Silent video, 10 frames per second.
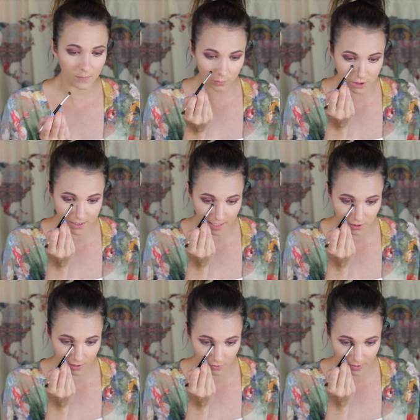which is
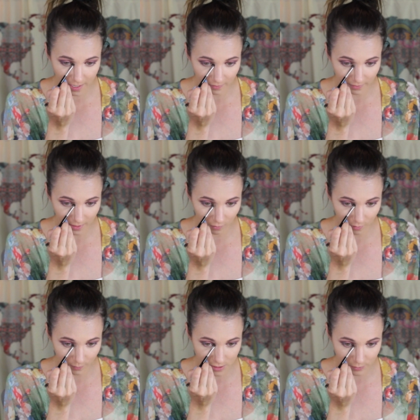actually okay like I
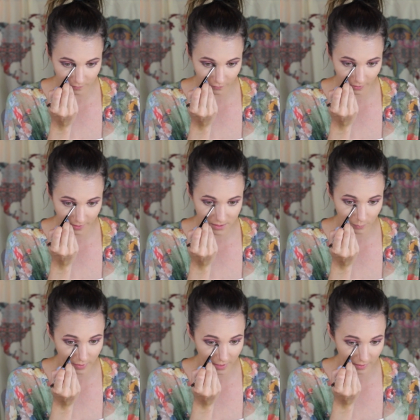would much prefer it
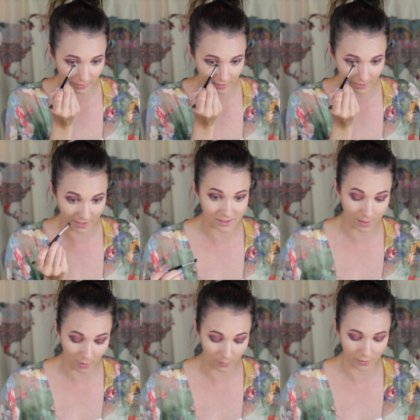to be like
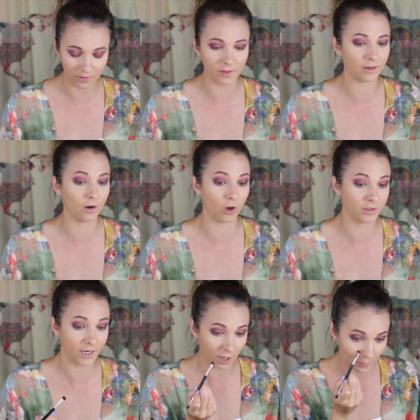nighttime heartburn than
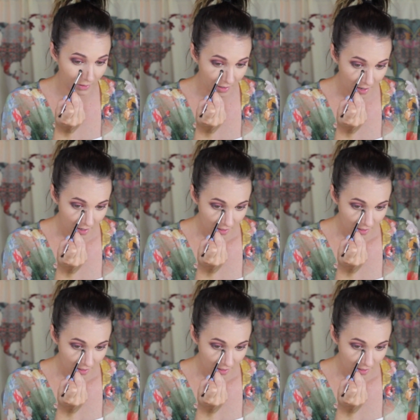all day heartburn